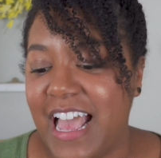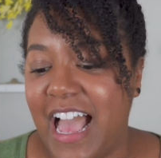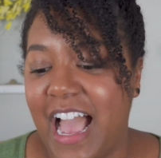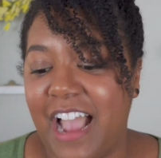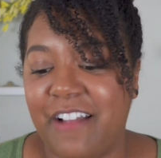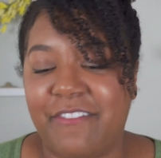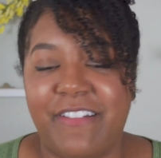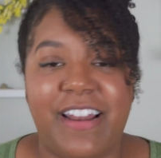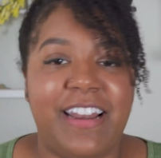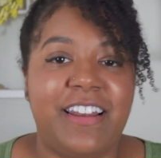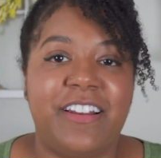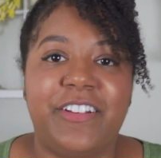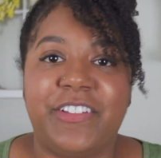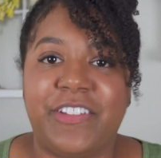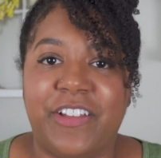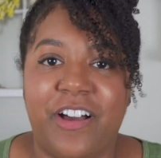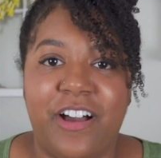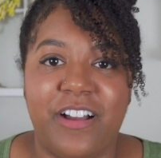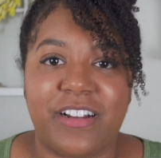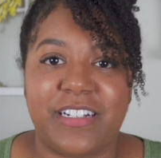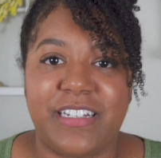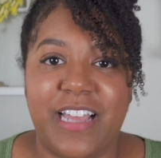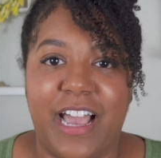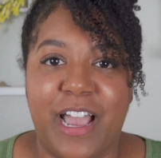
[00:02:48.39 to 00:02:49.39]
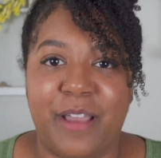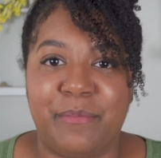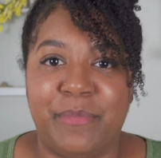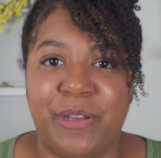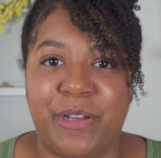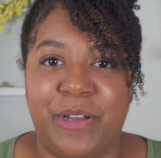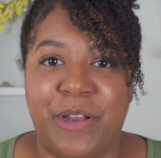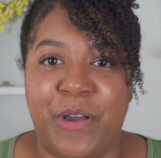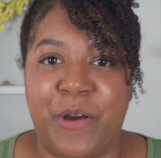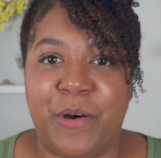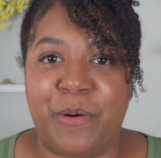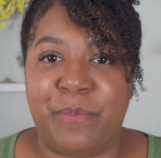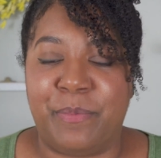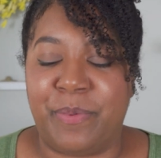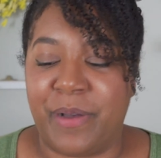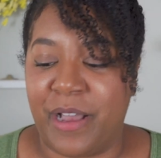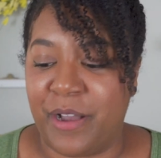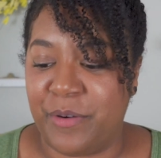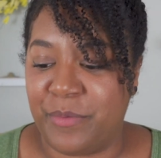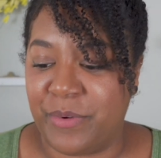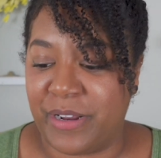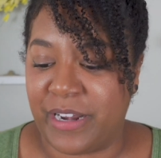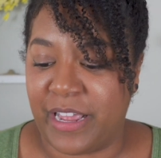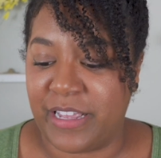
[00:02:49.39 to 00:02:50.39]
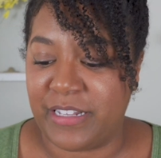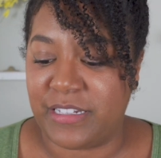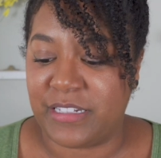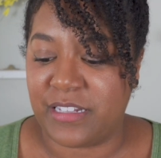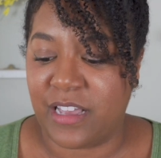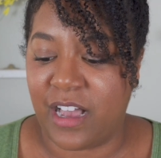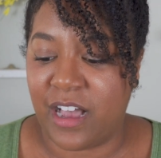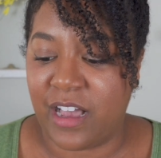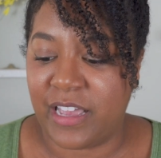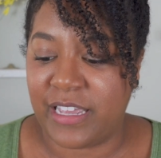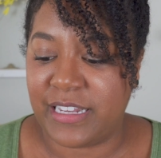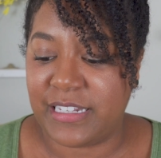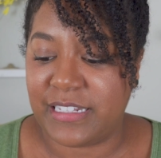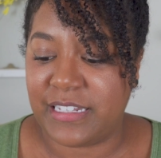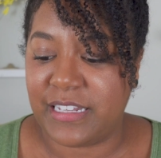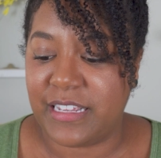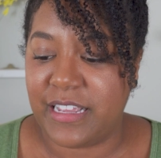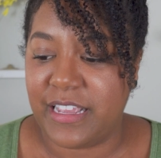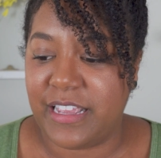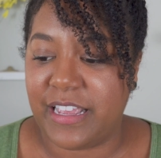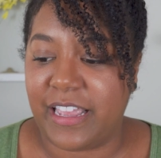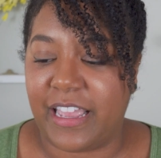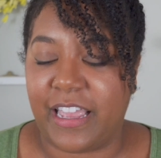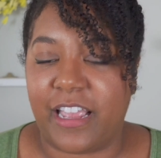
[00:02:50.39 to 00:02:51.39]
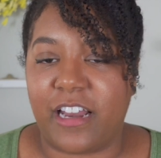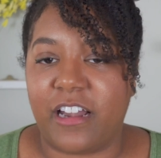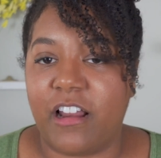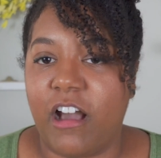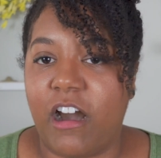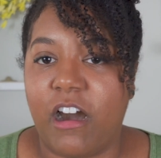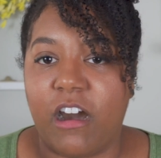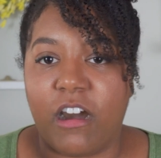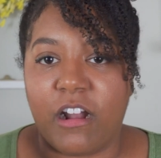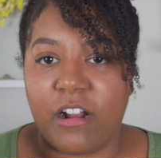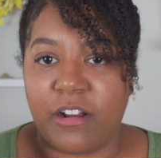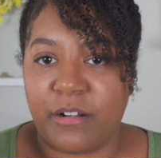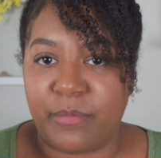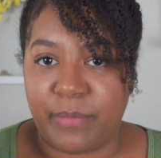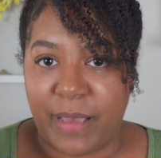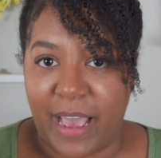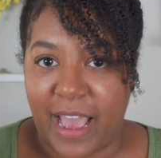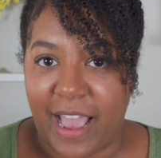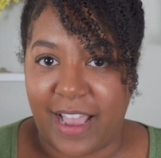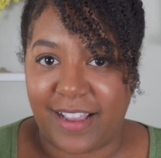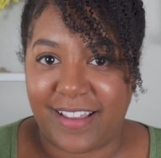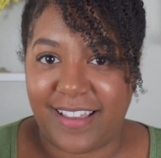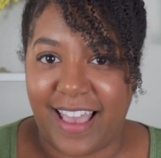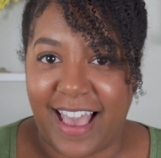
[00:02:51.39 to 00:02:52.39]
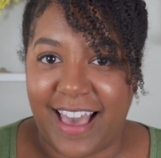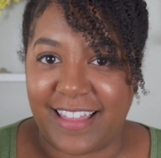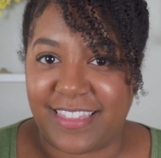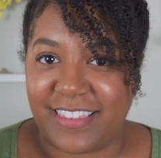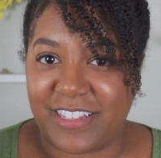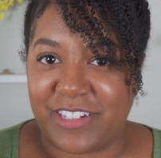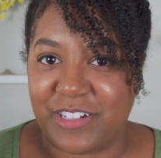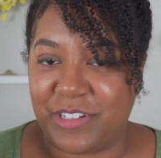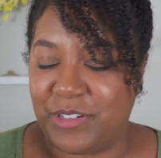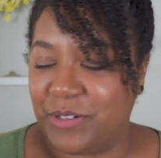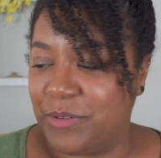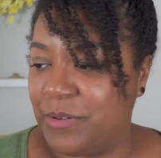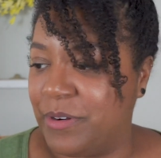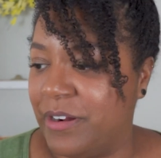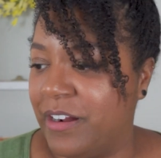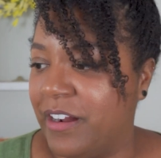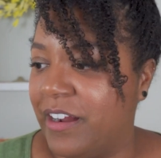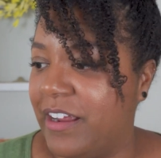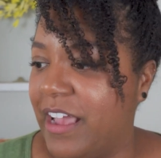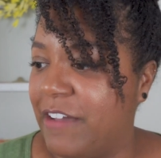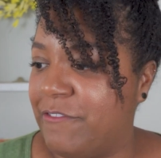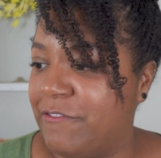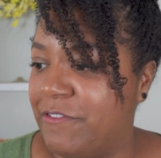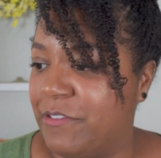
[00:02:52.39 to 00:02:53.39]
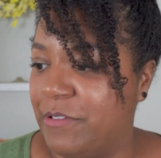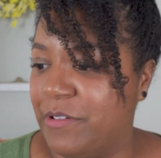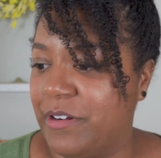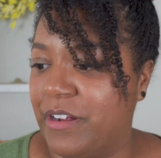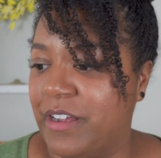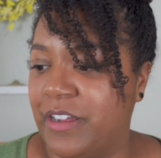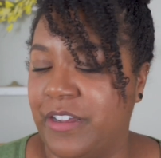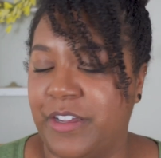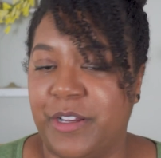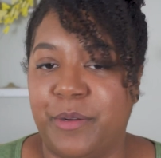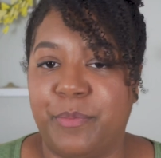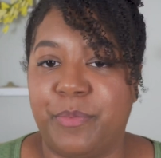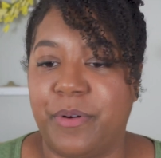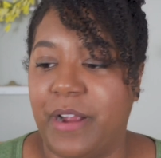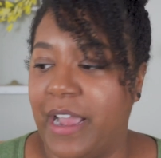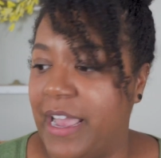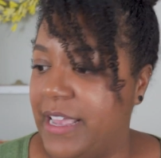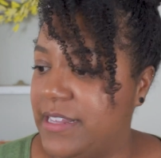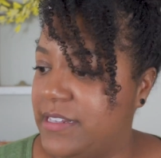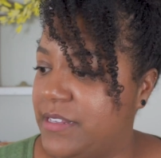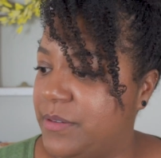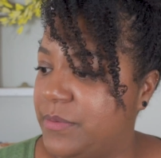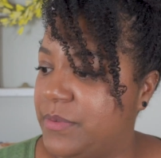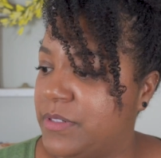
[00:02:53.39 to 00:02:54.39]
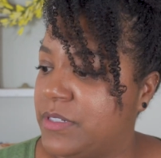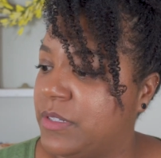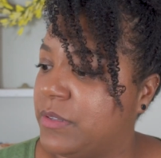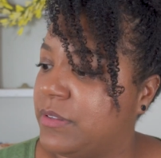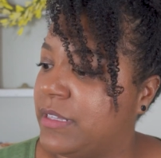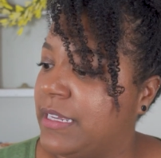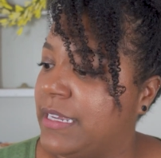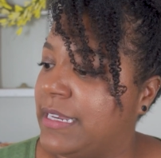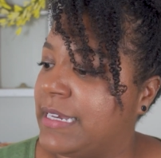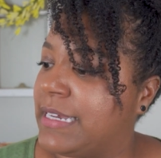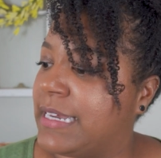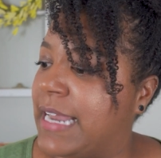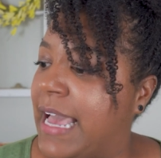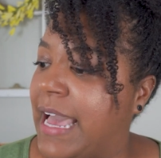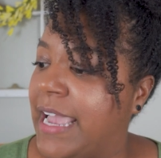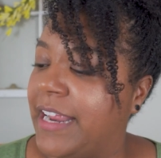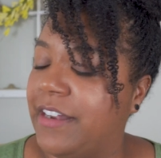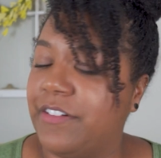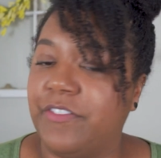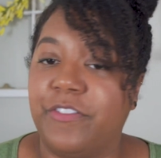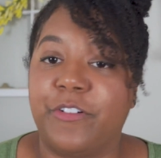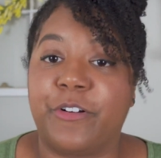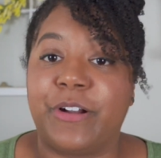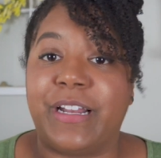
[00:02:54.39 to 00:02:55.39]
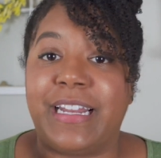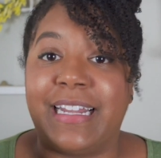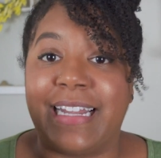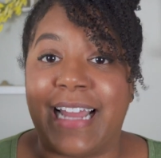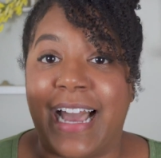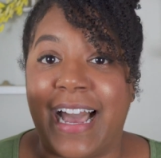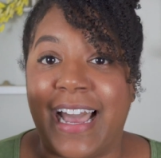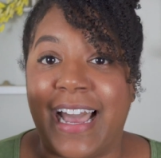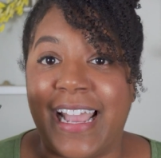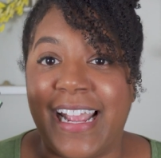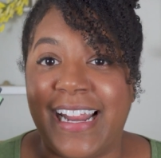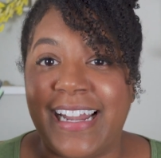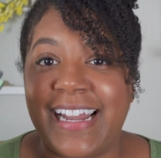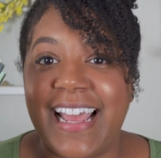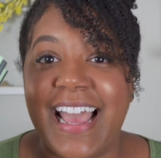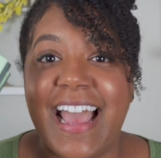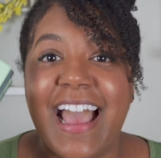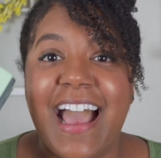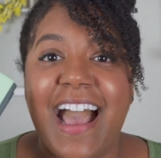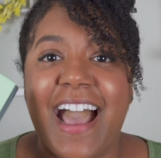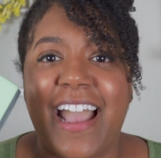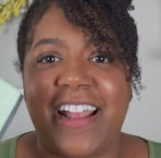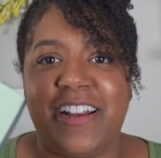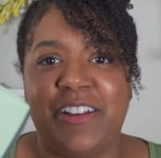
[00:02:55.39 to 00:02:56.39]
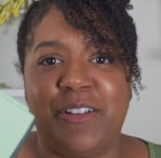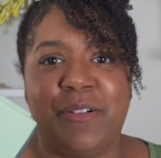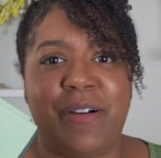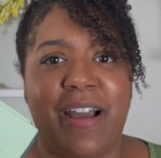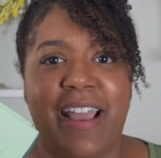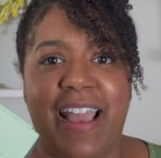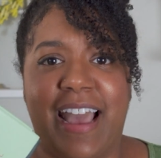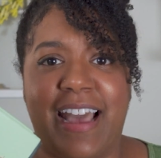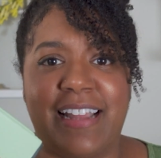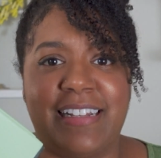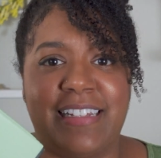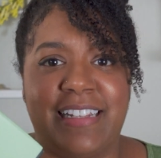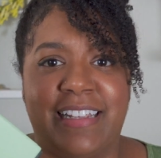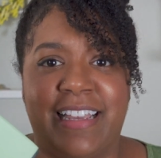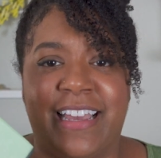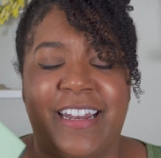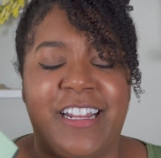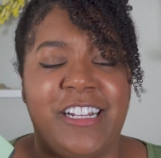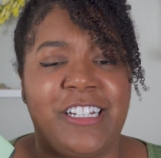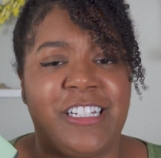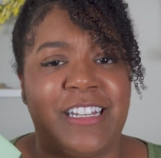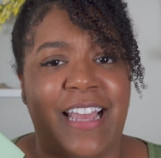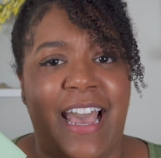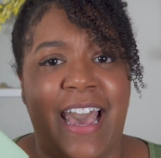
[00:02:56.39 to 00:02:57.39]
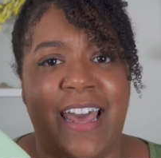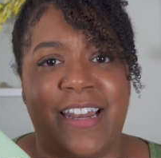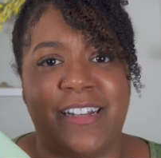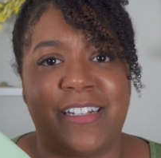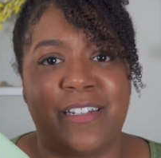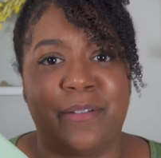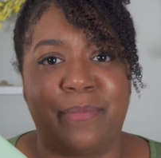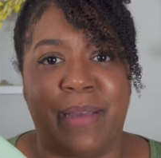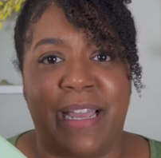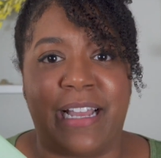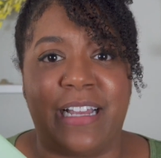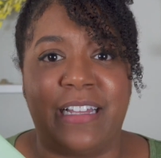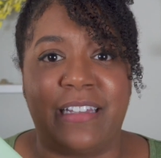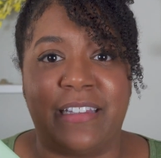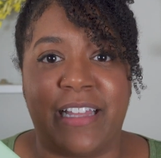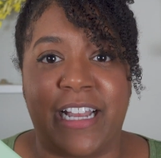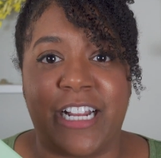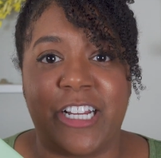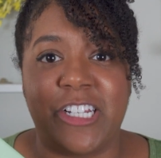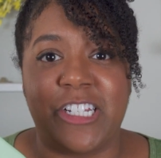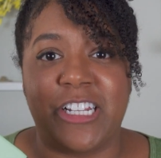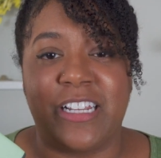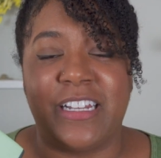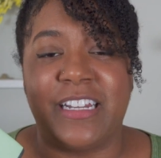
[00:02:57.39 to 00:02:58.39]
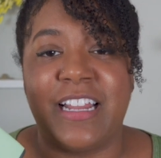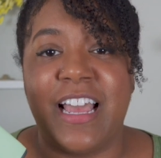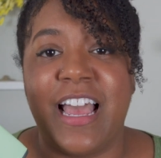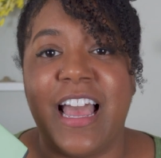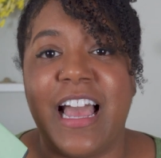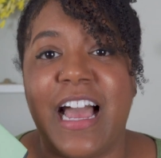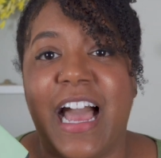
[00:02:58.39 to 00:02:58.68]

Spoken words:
I read it a long time ago, but when I saw it in hardback at the store for a good price, it was only $9.49. I knew I had to get it to add it to my collection.